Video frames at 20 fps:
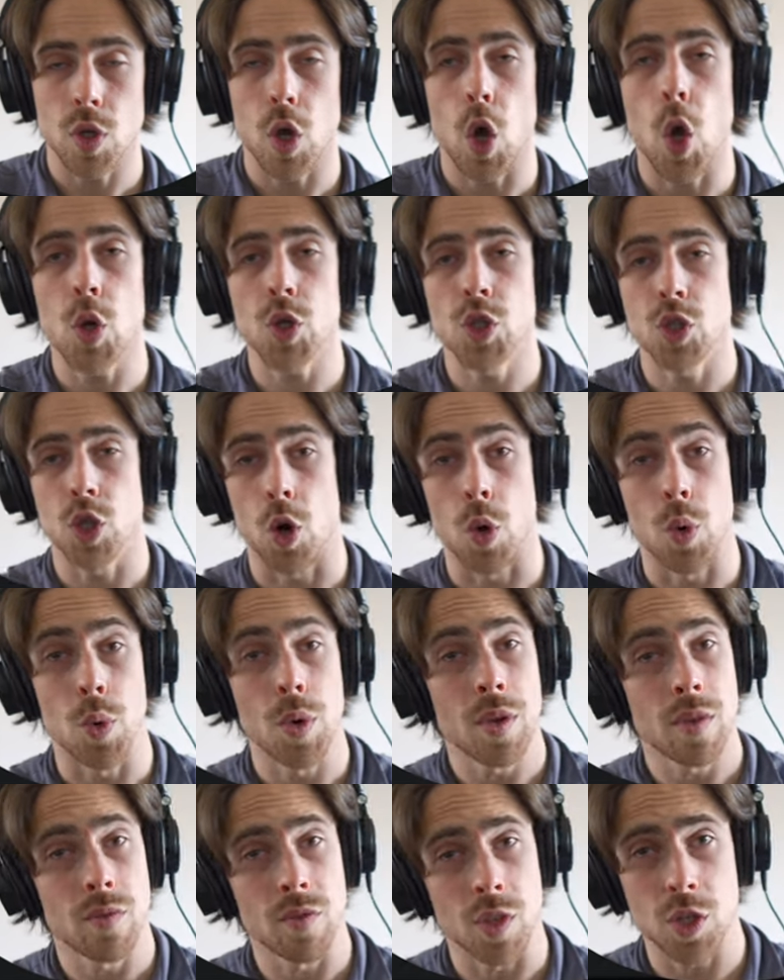
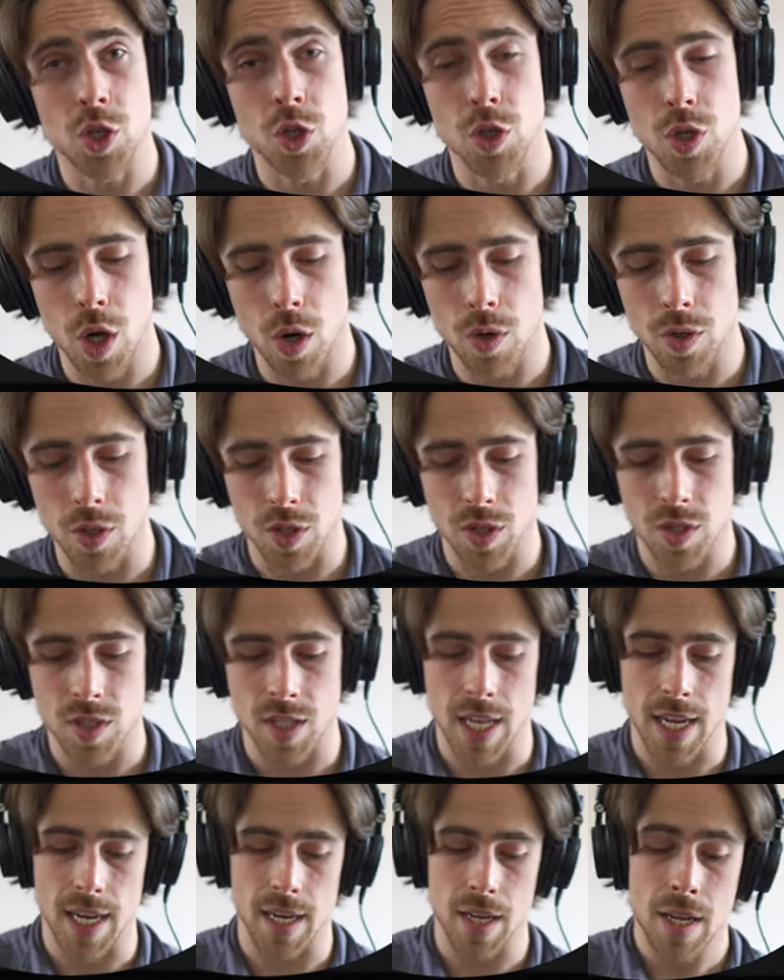Also, did you notice
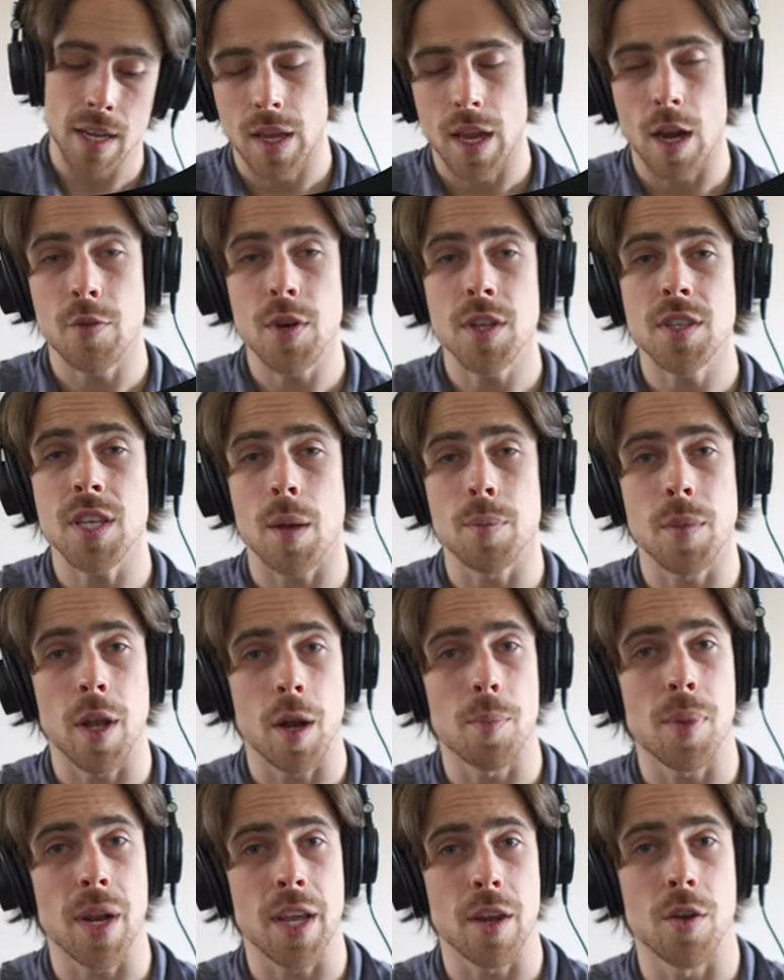that every time
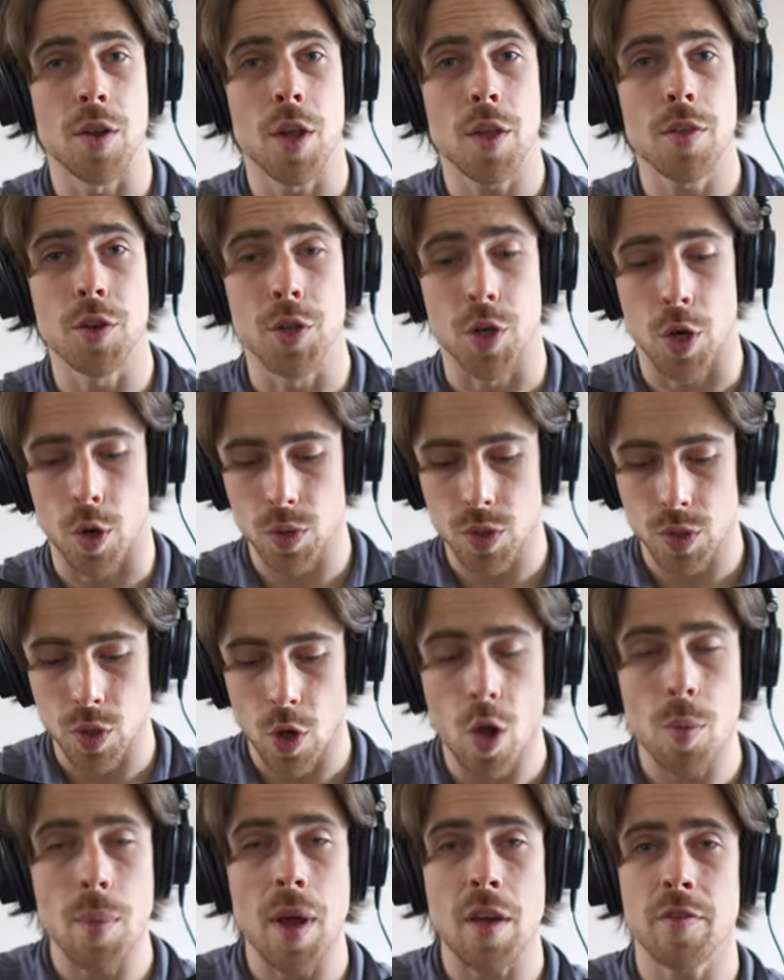that I play another note,
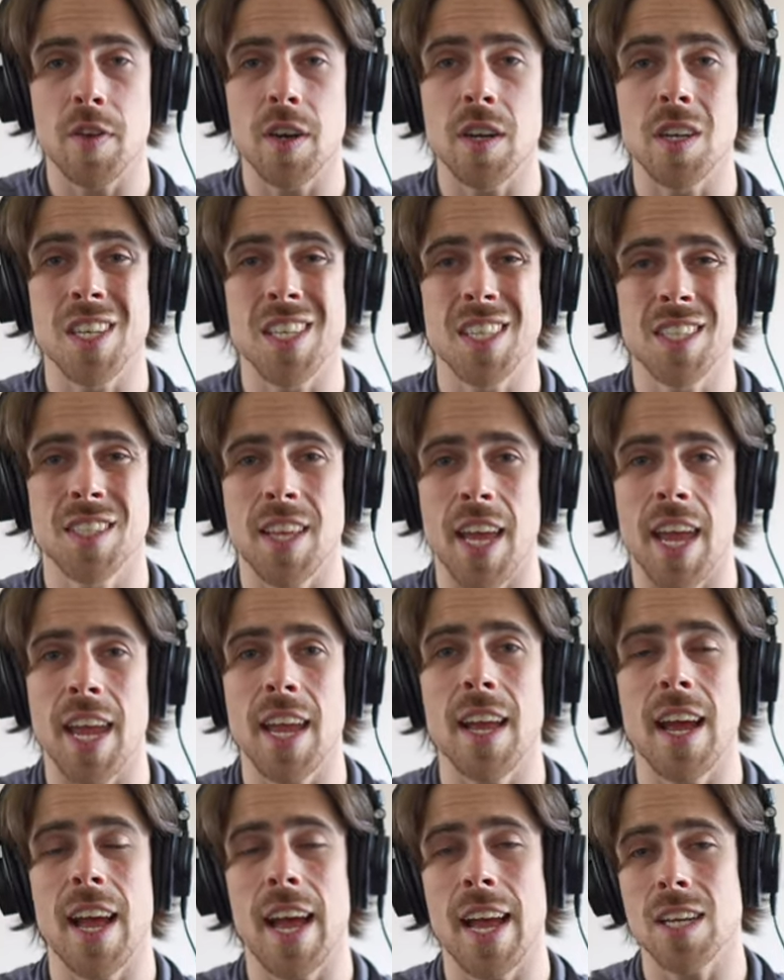all my fingers
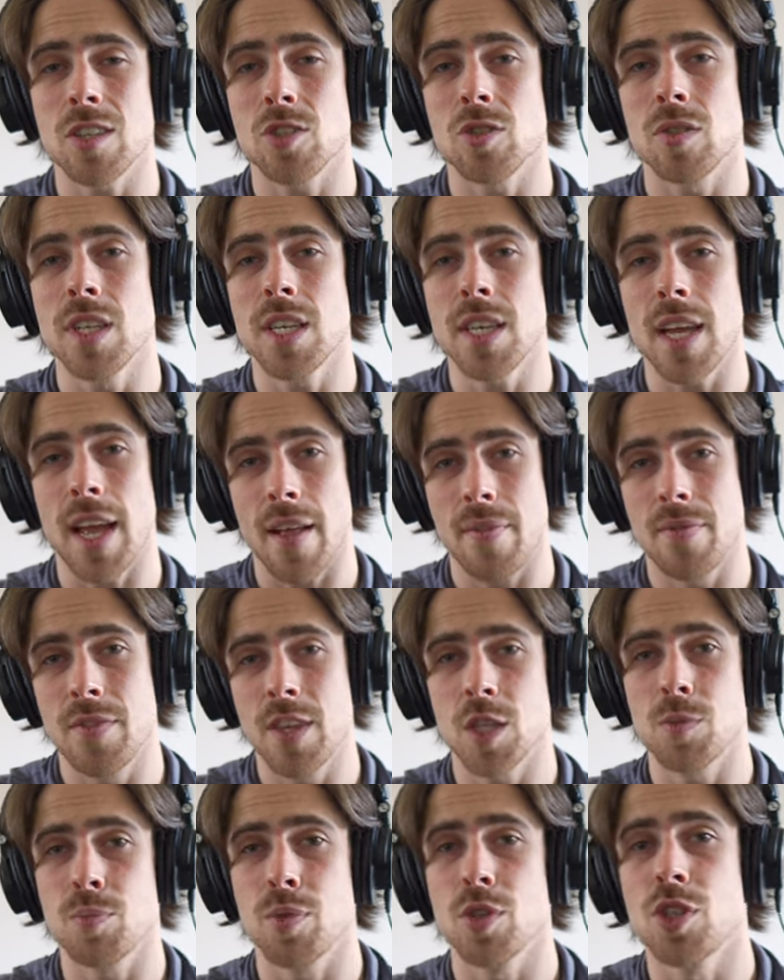stay actually at
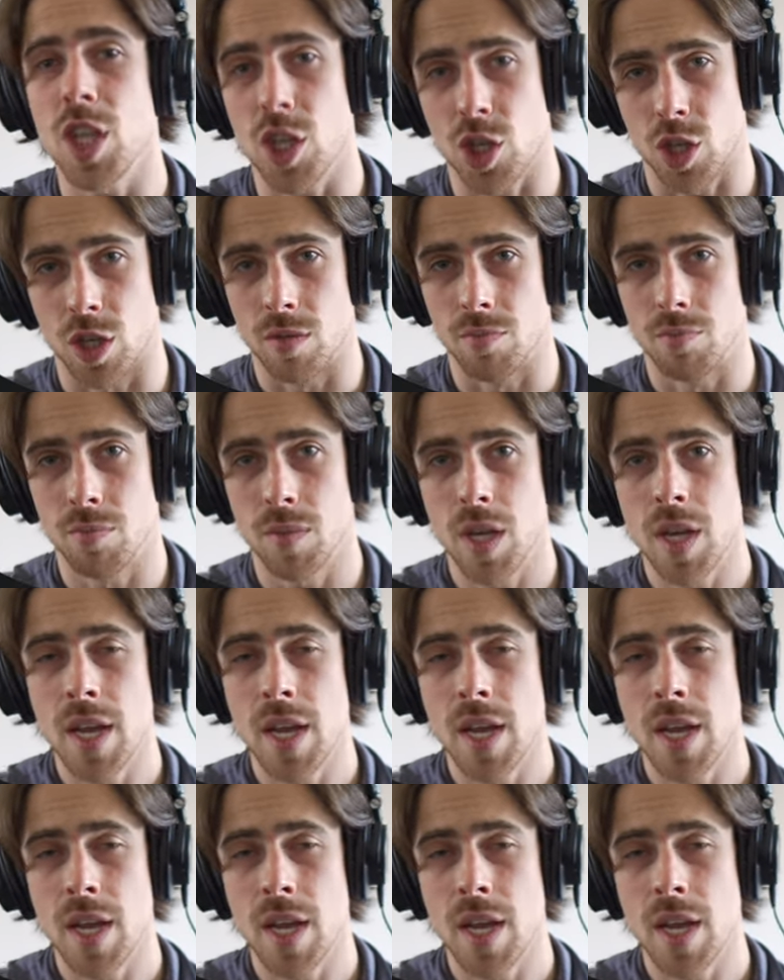this position?